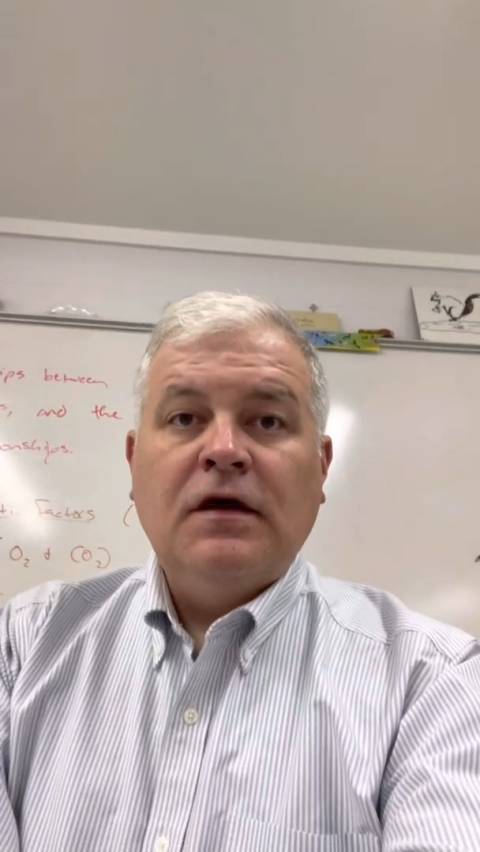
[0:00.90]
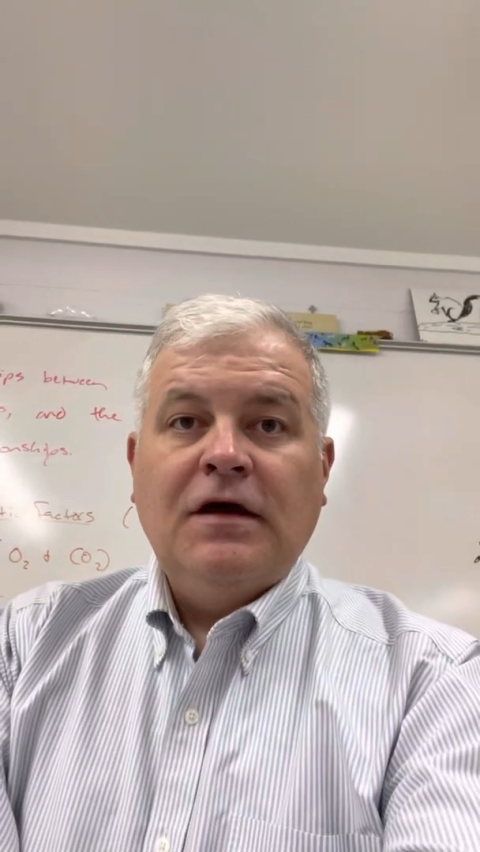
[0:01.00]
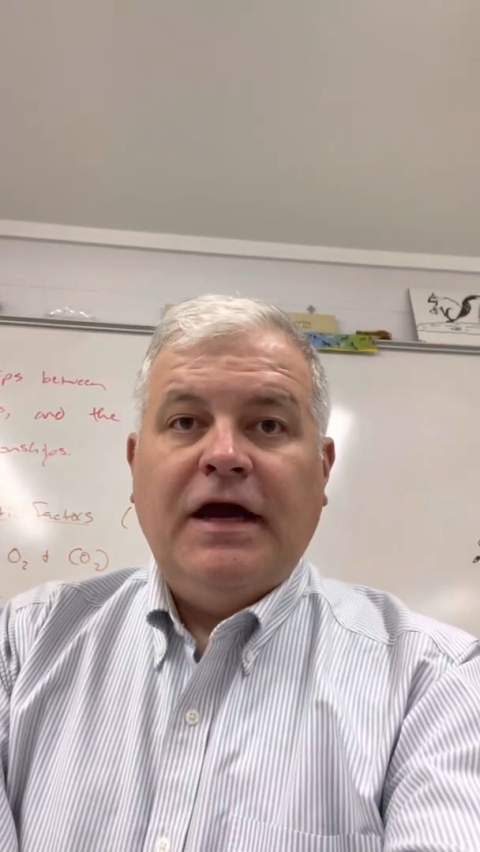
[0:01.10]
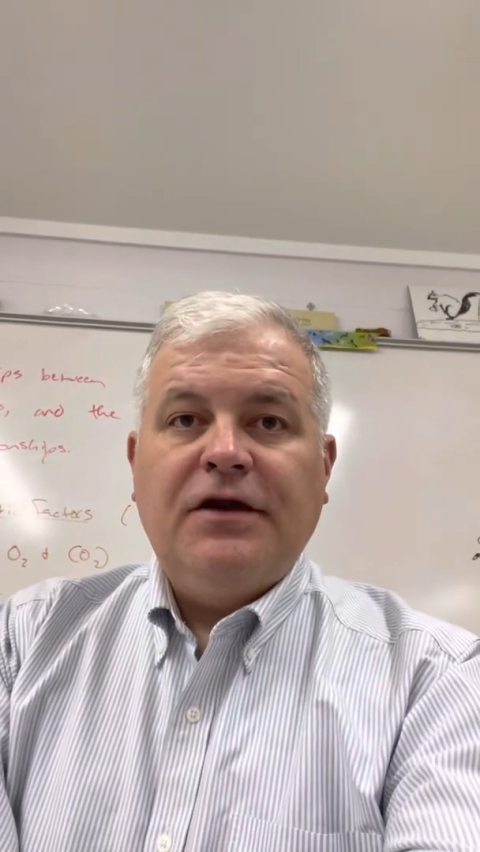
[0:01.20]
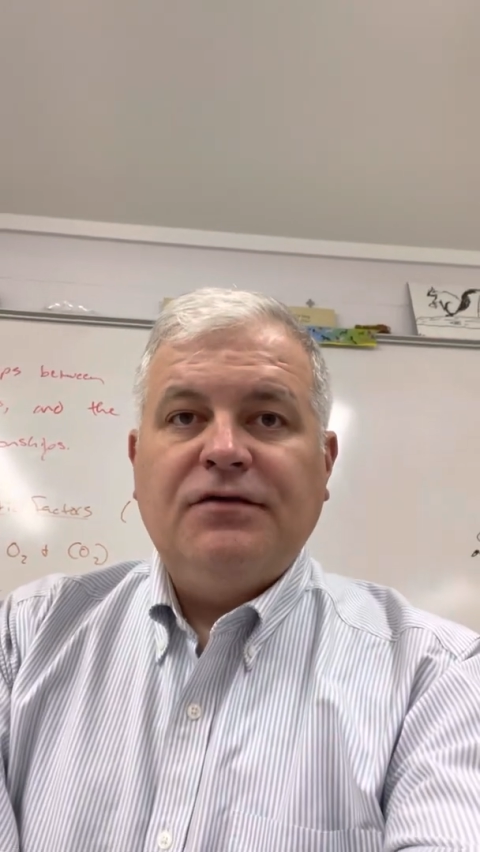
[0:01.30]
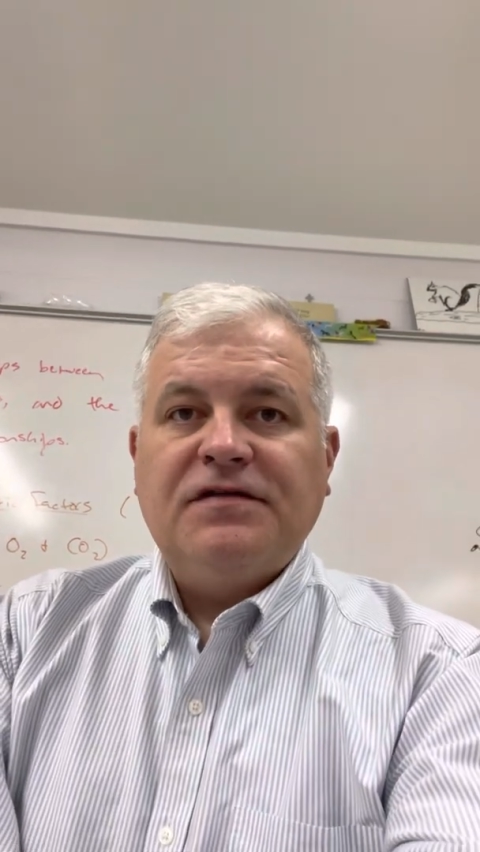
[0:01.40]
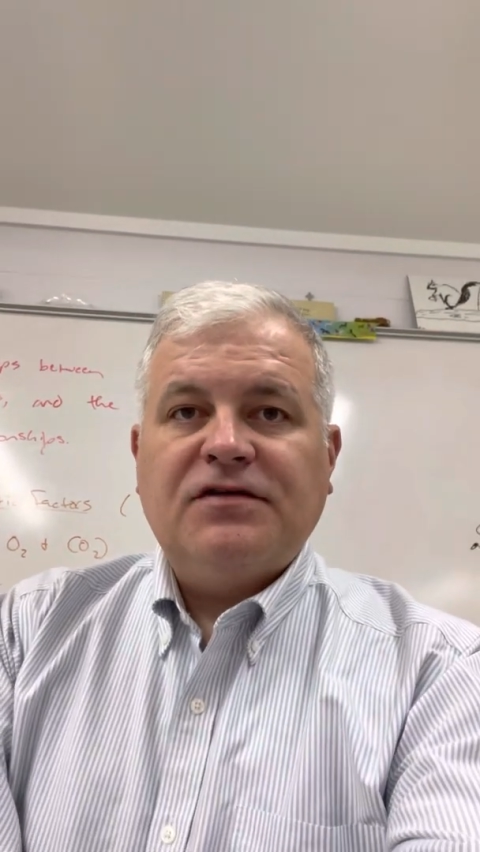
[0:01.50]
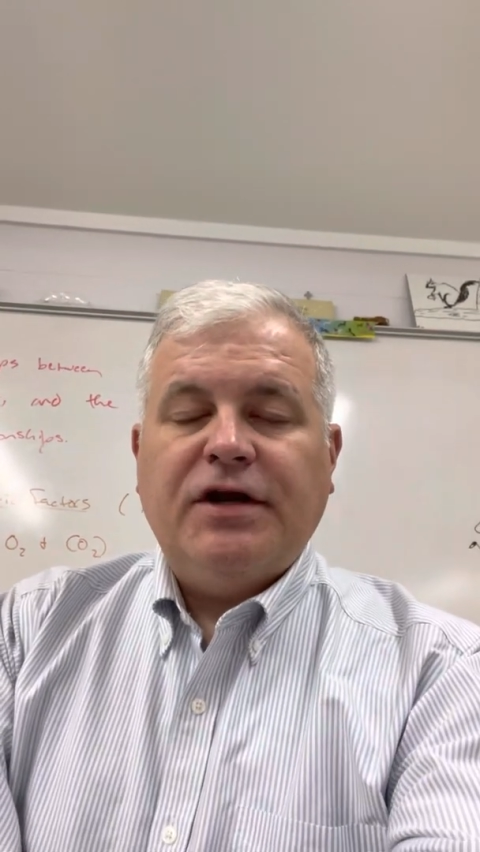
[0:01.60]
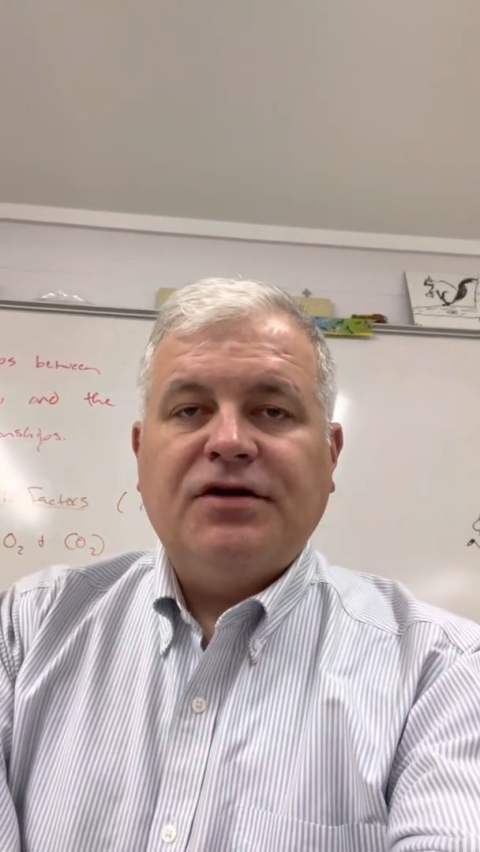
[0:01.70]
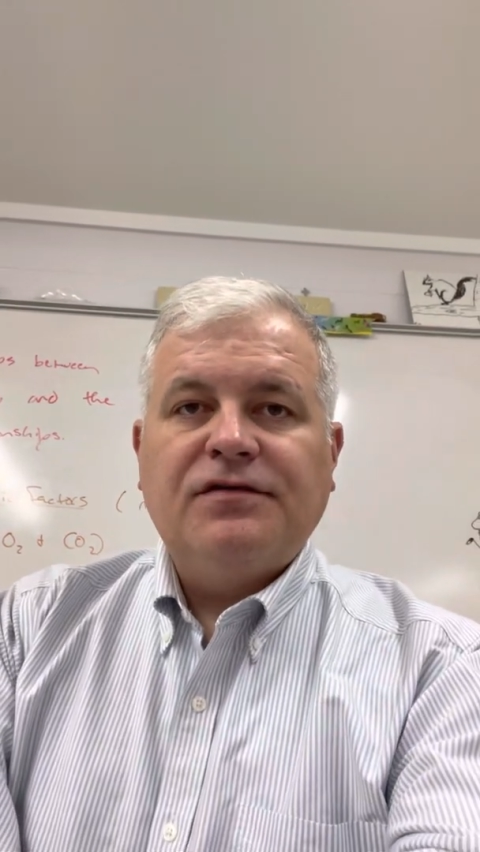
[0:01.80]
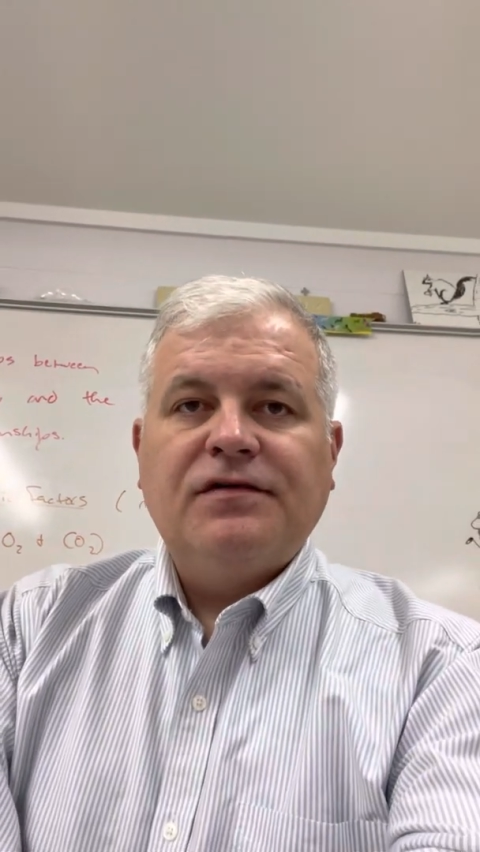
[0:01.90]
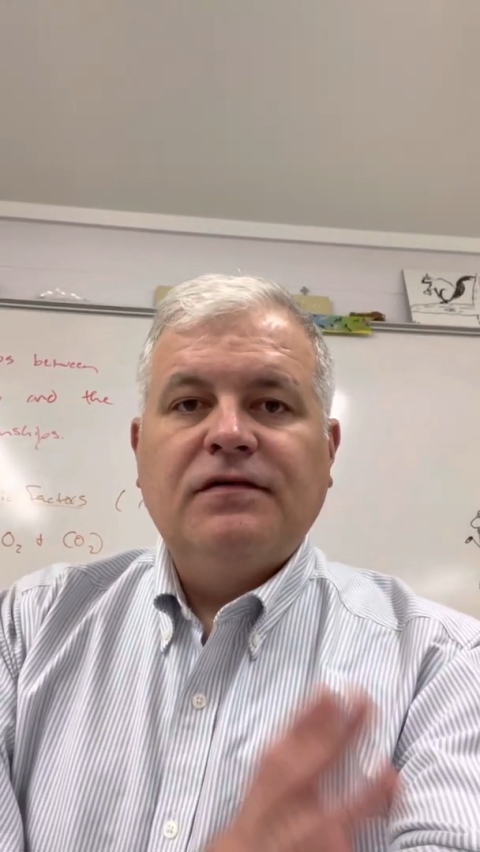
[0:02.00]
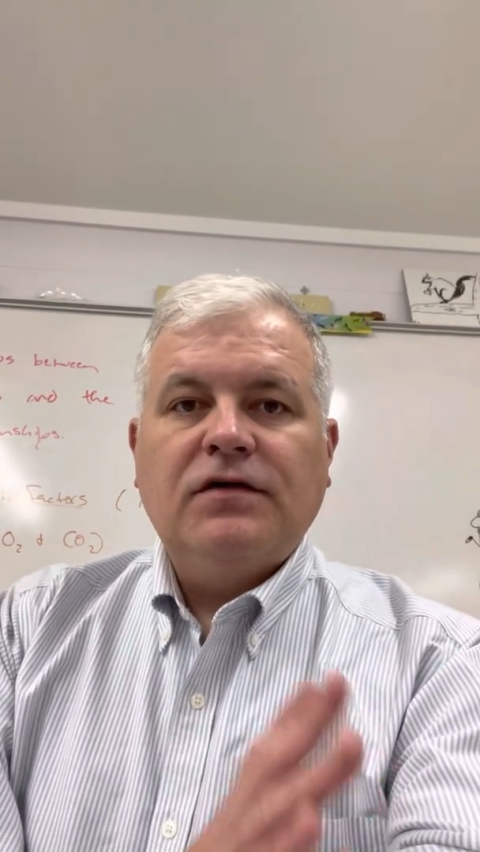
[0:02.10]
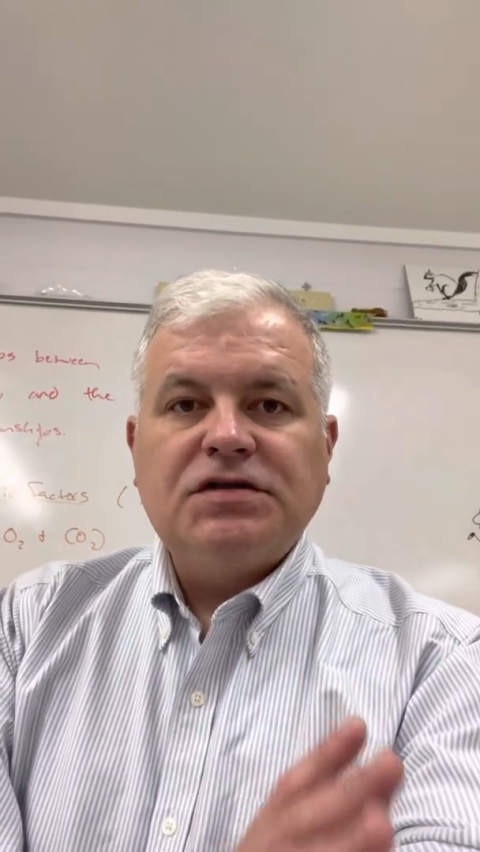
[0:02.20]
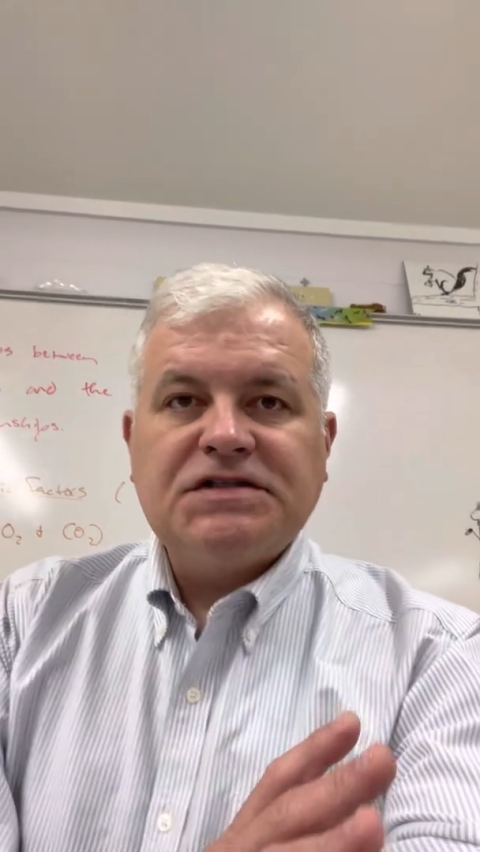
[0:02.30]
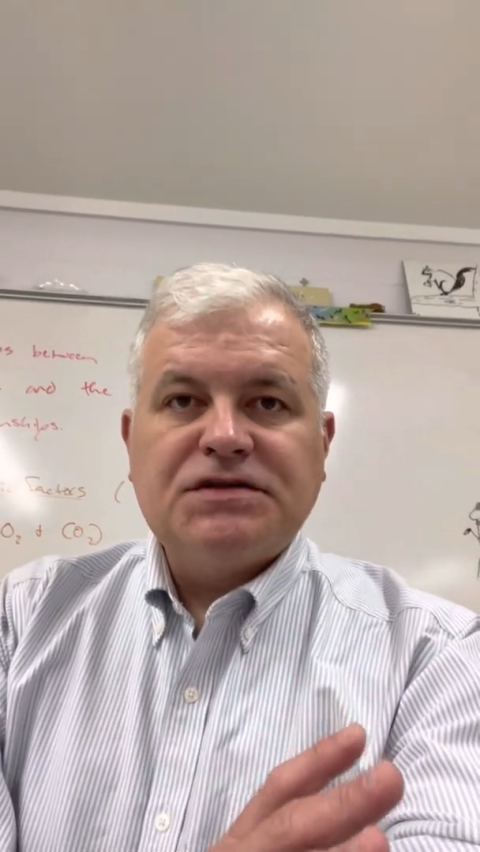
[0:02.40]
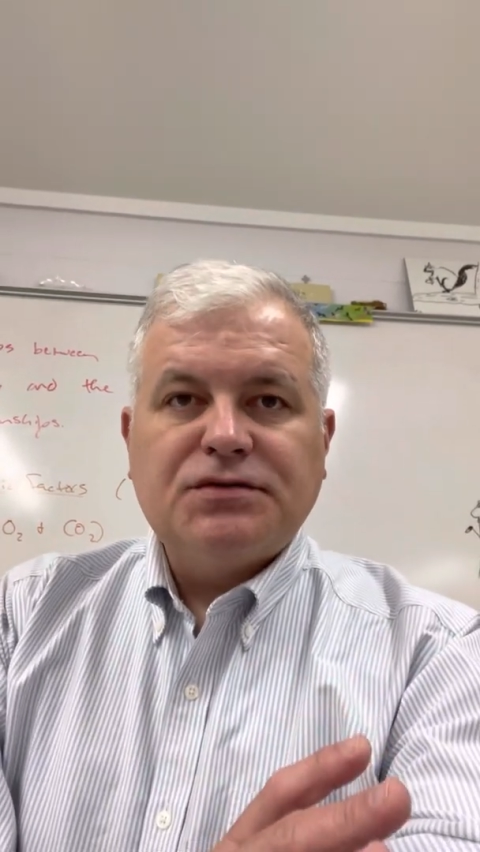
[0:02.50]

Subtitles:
How you doing, sixth graders? So just